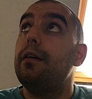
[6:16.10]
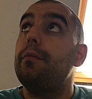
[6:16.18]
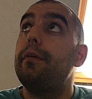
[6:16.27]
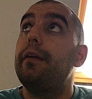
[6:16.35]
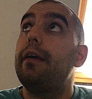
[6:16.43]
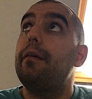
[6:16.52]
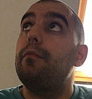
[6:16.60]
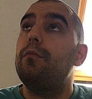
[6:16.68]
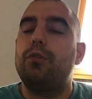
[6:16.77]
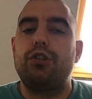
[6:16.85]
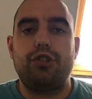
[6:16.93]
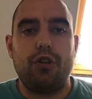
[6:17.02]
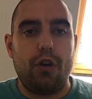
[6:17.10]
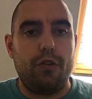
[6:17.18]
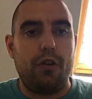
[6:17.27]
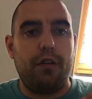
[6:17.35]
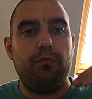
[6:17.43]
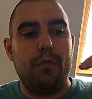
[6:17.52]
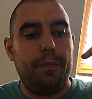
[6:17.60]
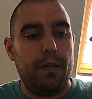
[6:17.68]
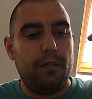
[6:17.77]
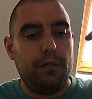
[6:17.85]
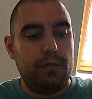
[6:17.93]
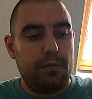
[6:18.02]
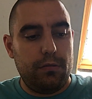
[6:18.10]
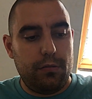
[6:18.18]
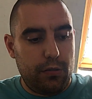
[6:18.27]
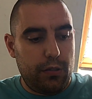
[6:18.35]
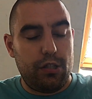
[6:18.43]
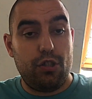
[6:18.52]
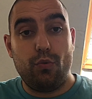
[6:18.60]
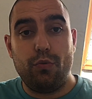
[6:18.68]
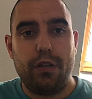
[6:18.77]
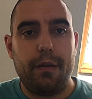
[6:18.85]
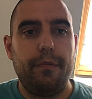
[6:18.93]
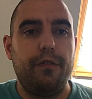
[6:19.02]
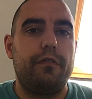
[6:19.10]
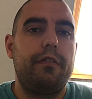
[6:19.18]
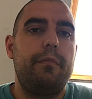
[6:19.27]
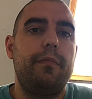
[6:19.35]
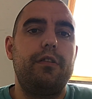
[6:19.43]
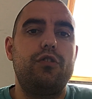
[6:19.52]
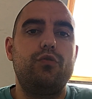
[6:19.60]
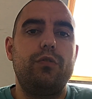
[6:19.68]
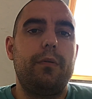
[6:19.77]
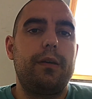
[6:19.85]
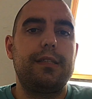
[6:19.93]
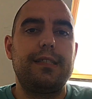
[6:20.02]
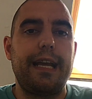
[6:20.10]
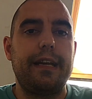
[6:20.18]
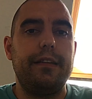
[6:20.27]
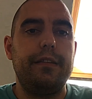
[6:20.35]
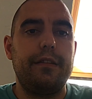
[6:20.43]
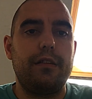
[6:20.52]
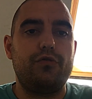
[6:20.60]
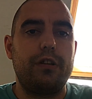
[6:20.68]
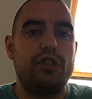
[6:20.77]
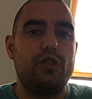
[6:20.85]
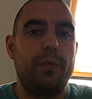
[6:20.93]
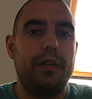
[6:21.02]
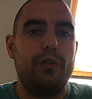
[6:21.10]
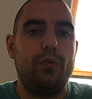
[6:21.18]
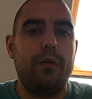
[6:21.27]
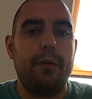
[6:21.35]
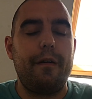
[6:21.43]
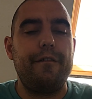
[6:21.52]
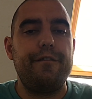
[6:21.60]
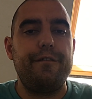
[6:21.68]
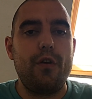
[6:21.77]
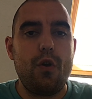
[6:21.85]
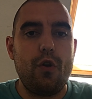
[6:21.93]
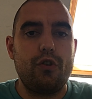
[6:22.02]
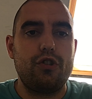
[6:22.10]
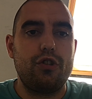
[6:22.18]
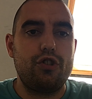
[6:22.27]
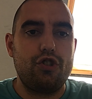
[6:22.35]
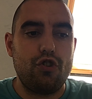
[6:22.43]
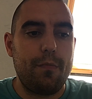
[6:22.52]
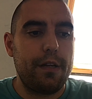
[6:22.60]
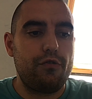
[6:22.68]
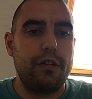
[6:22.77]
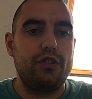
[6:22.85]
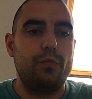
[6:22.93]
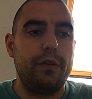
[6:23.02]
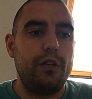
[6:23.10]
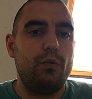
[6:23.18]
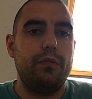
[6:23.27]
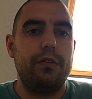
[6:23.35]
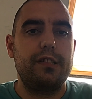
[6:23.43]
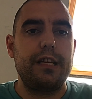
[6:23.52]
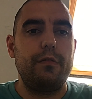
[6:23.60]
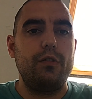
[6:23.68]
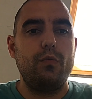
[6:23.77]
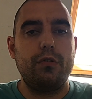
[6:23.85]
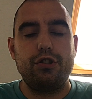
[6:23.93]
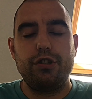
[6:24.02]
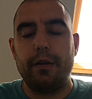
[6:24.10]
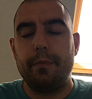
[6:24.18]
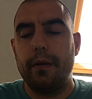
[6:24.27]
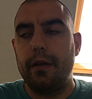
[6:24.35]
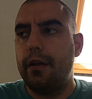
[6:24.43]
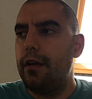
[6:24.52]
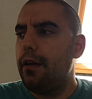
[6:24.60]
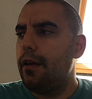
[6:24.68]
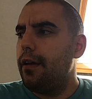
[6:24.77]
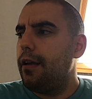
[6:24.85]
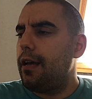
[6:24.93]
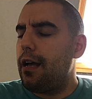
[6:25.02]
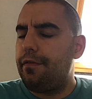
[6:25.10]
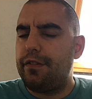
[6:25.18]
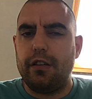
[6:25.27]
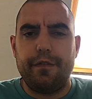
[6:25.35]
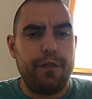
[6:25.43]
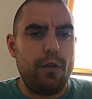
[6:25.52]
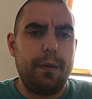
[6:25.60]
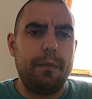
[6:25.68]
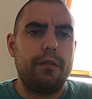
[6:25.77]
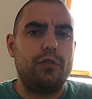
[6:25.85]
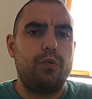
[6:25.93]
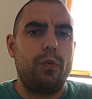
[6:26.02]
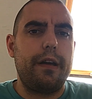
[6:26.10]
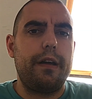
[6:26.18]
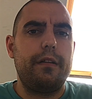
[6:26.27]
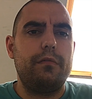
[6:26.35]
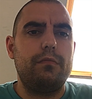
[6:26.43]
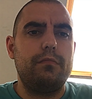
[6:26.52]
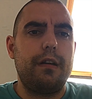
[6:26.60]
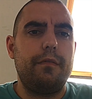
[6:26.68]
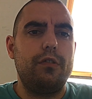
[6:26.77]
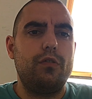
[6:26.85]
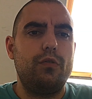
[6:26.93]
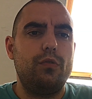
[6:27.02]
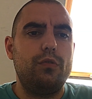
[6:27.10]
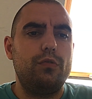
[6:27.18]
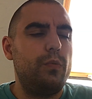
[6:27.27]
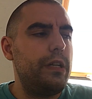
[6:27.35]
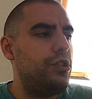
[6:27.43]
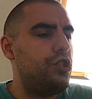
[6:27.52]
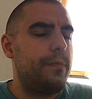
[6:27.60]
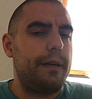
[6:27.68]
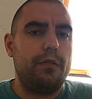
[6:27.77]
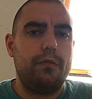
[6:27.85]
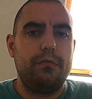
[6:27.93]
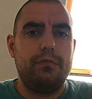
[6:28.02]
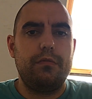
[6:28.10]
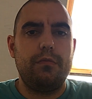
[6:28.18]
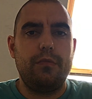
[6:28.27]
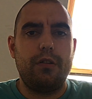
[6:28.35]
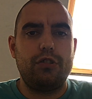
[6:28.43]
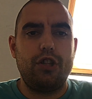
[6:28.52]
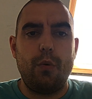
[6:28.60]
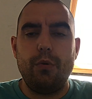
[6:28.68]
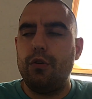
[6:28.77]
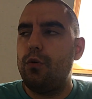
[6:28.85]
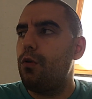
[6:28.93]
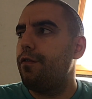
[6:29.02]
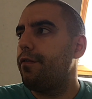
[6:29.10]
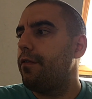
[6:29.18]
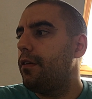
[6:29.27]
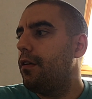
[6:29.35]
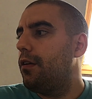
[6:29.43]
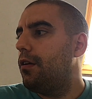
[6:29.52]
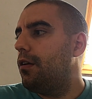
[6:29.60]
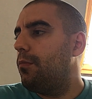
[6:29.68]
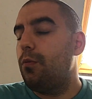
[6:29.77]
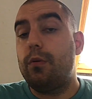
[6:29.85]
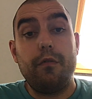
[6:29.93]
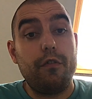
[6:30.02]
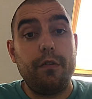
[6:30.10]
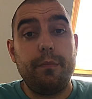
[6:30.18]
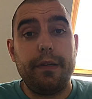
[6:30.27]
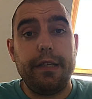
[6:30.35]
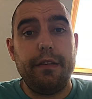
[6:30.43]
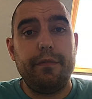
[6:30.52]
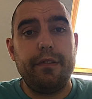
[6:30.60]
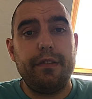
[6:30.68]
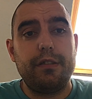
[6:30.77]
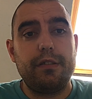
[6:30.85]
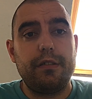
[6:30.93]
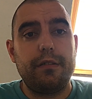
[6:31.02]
But we're starting off and we're building. This is all, you've got to remember, this is only our second transfer window, our first summer transfer window under the Saudi ownership. I've seen a few people on Twitter having a good old whinge about we're not doing enough, but we've got to believe is,